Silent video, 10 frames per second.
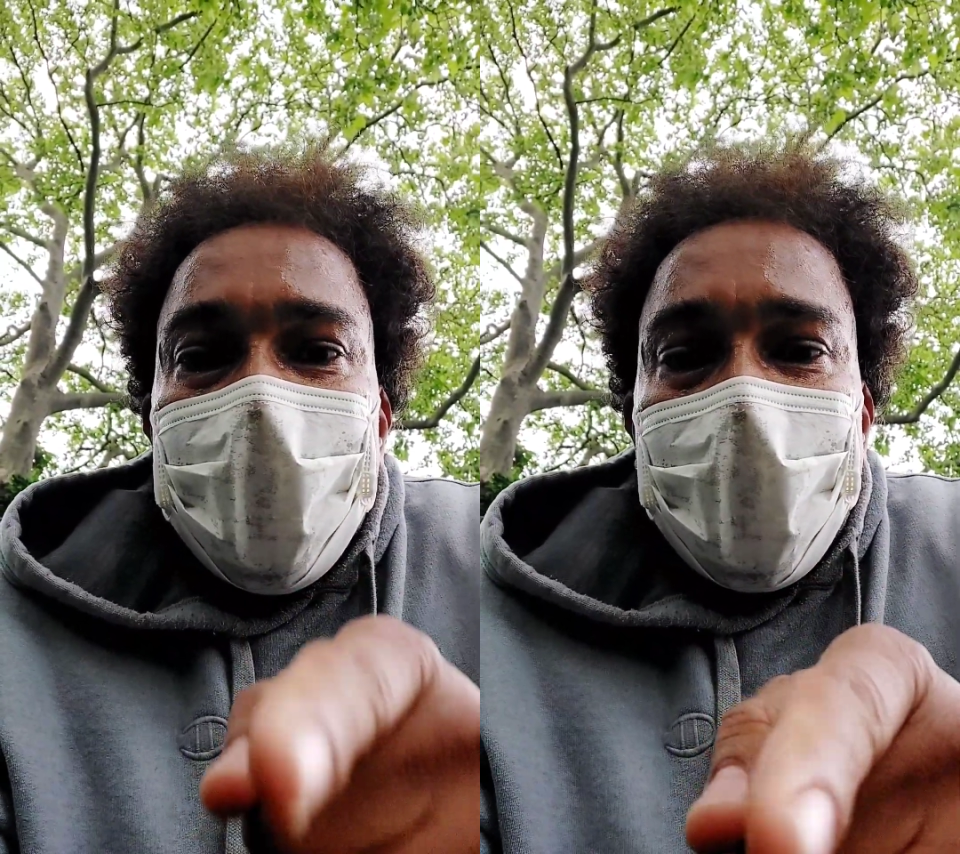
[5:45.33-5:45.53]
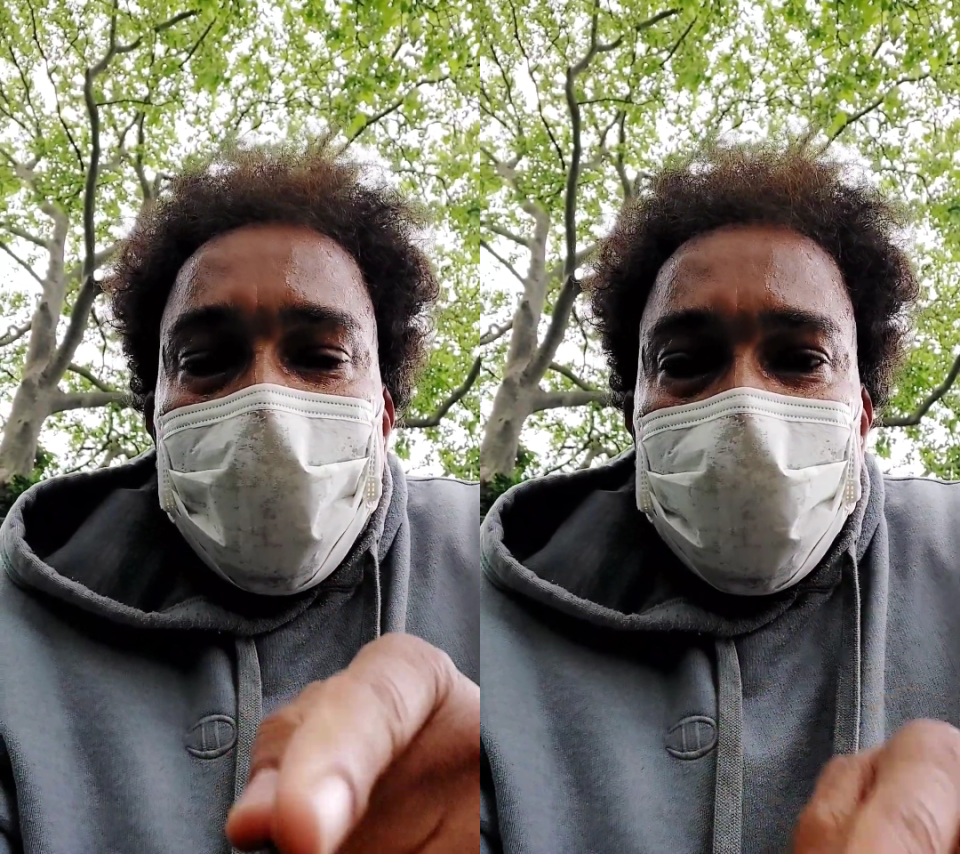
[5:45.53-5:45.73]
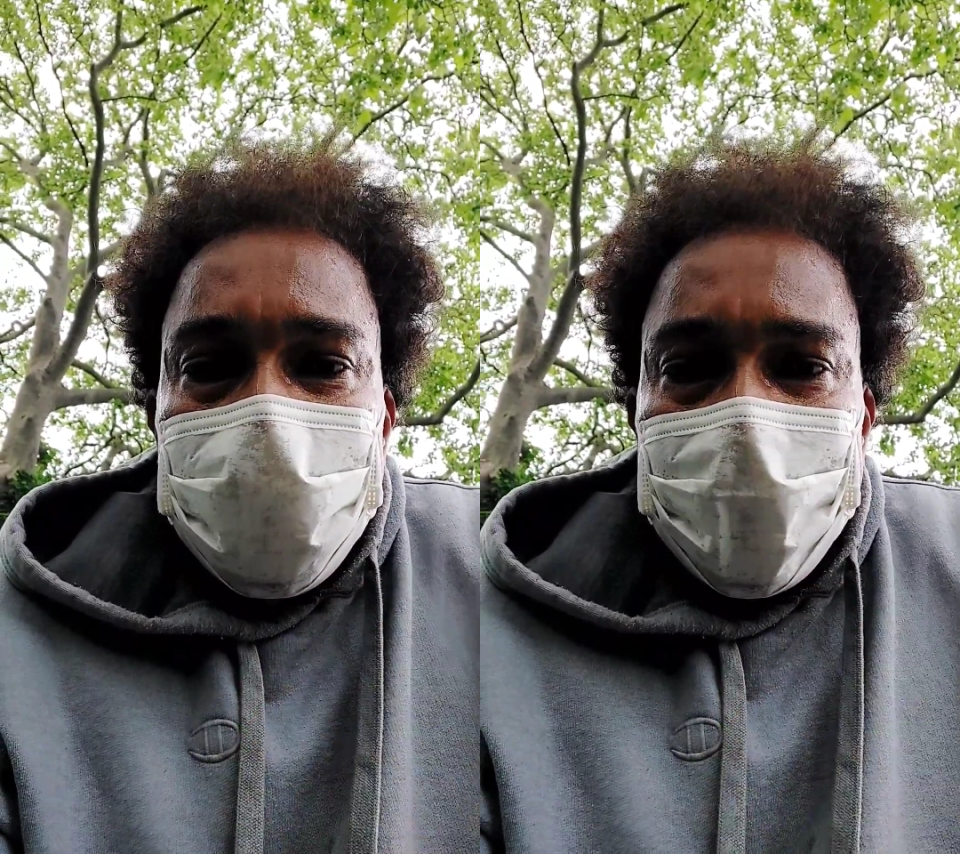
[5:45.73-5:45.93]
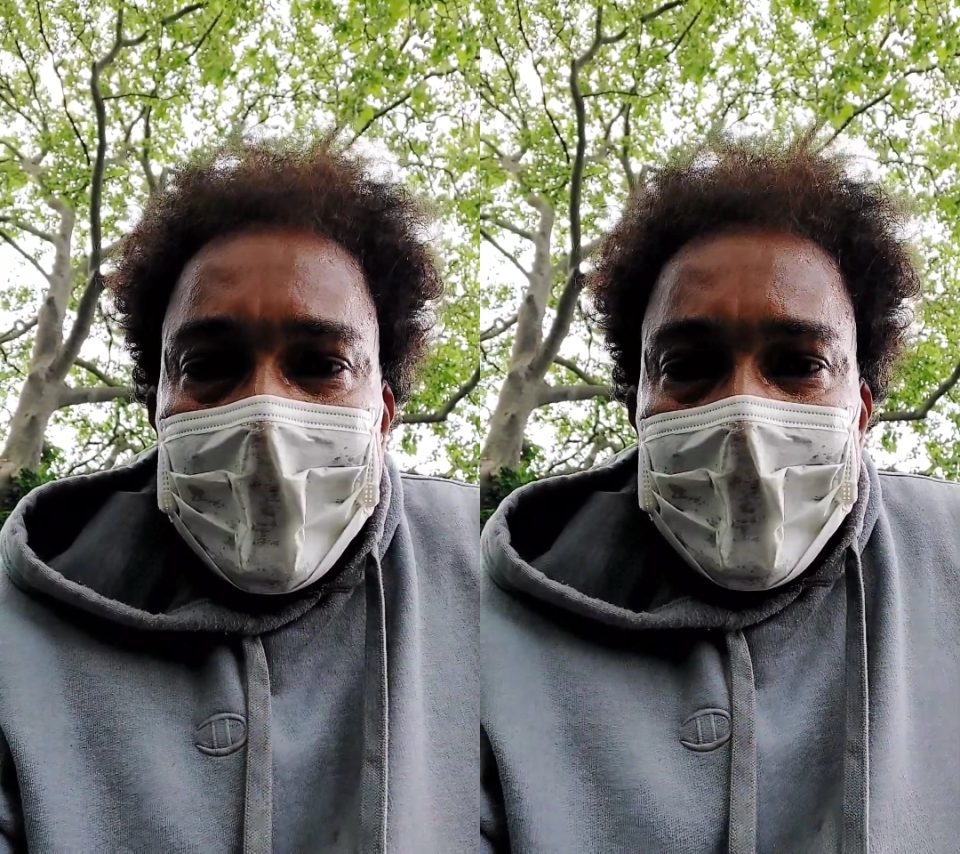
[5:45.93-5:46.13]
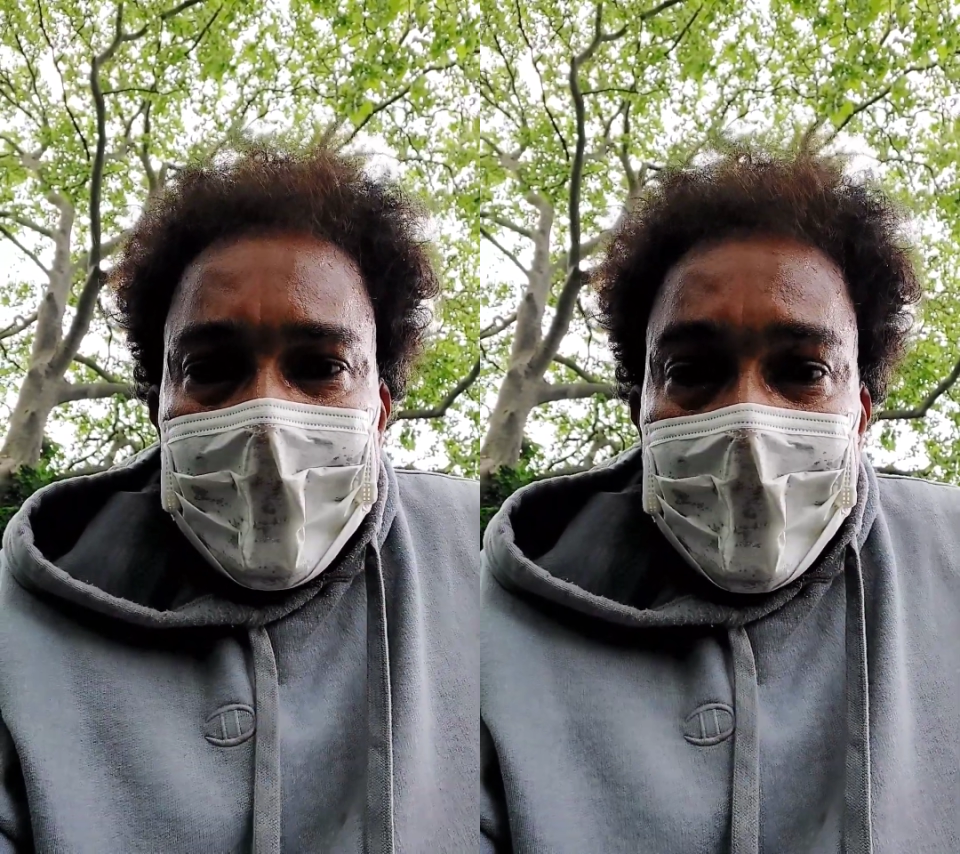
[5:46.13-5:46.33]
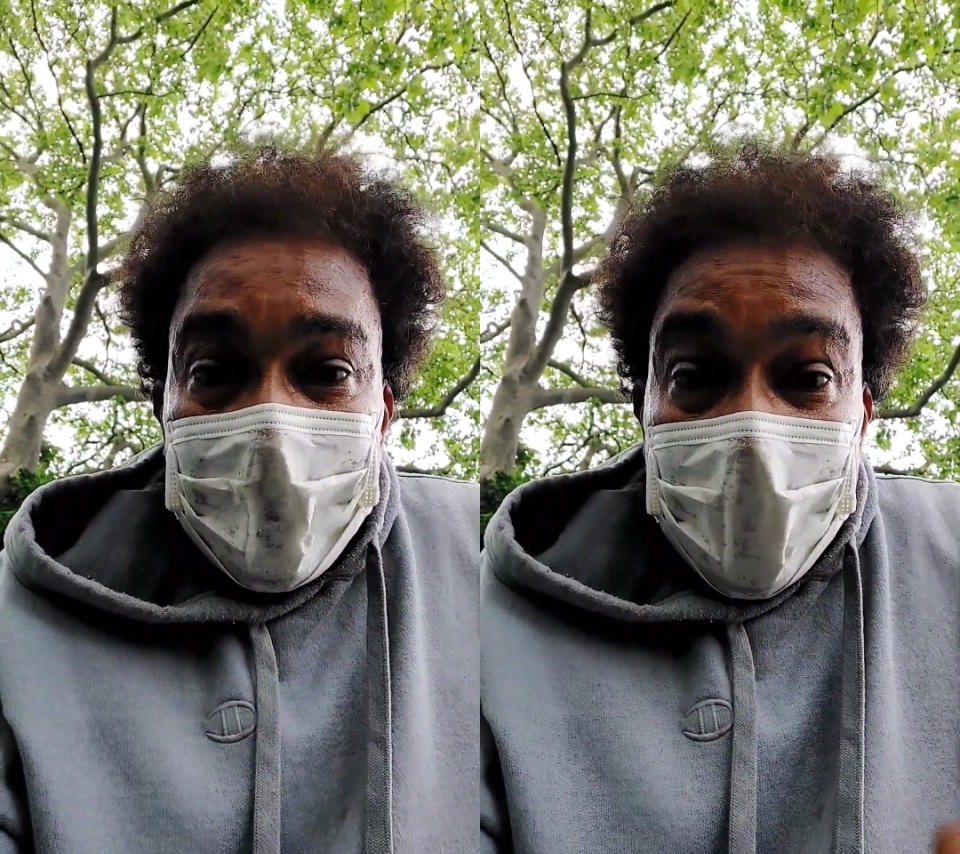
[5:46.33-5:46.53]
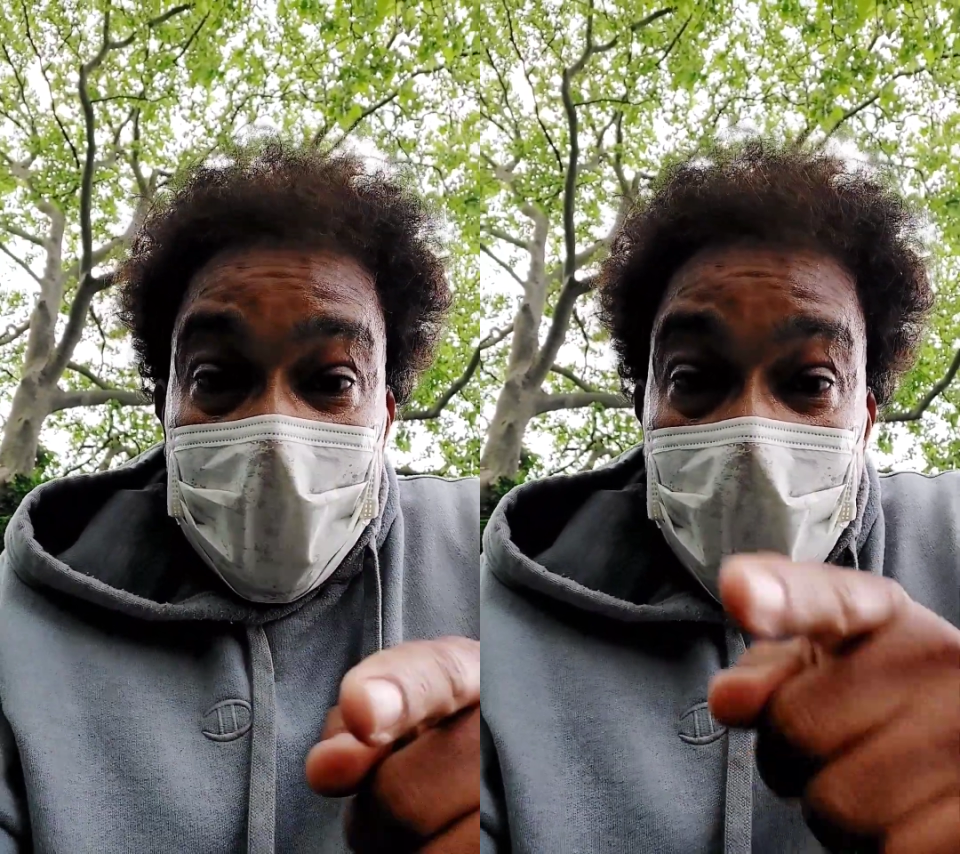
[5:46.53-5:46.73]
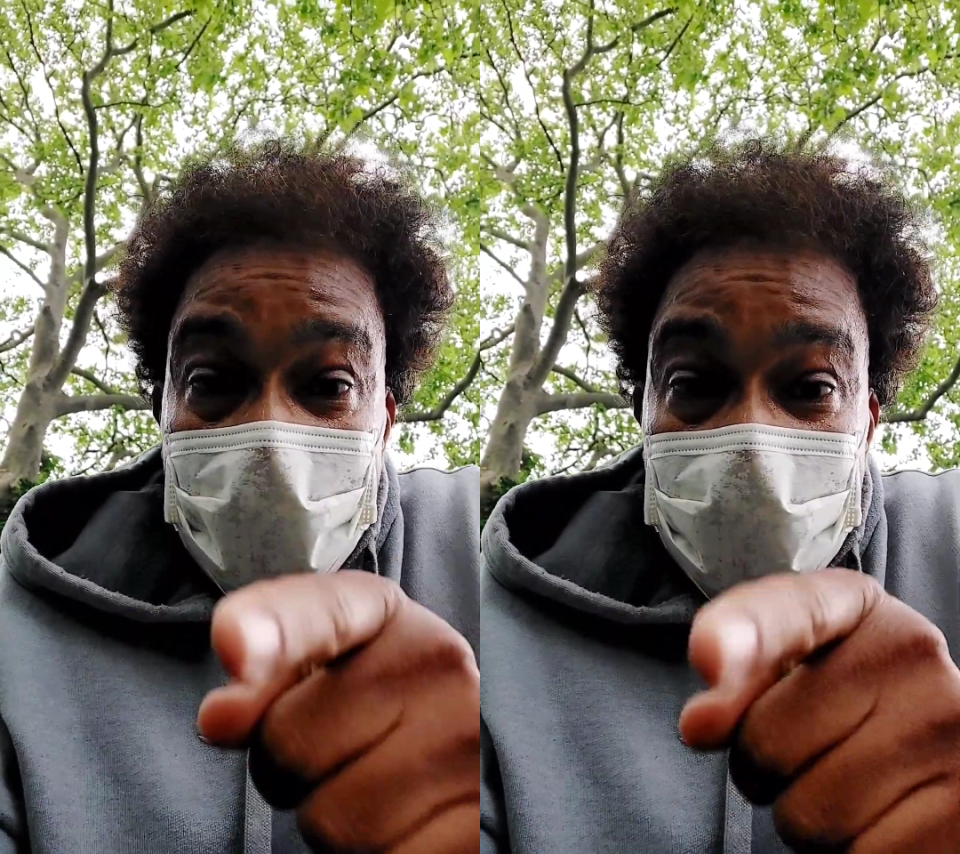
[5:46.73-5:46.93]
are. But
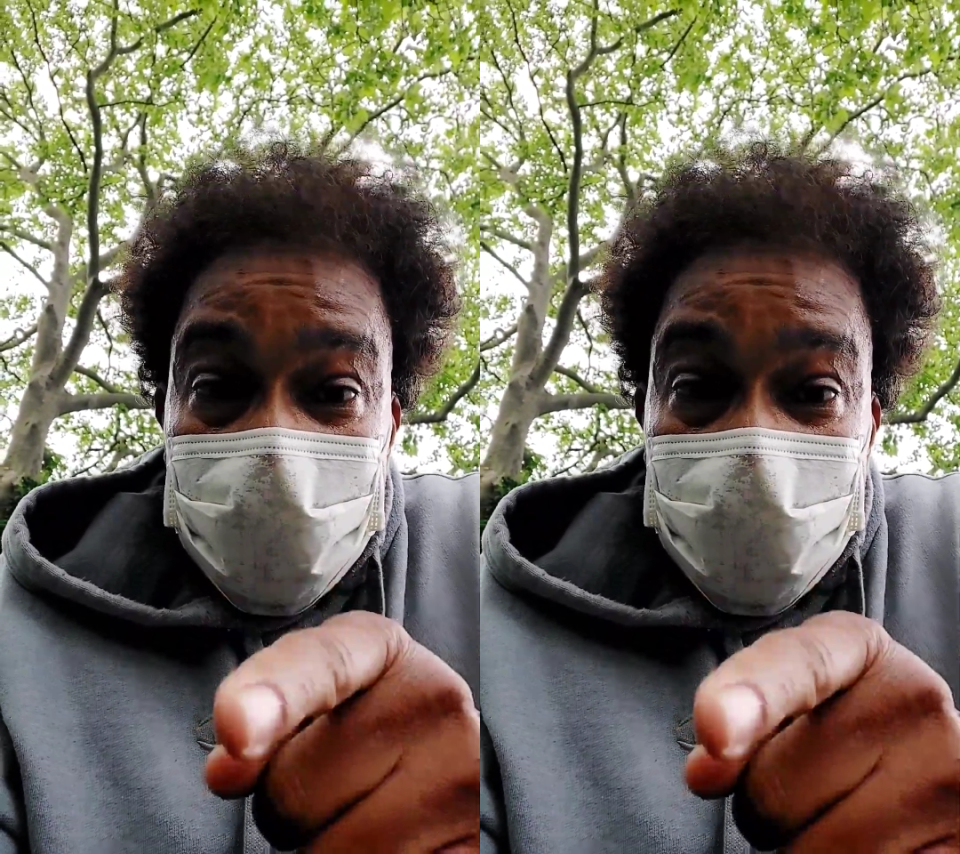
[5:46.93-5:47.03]
no.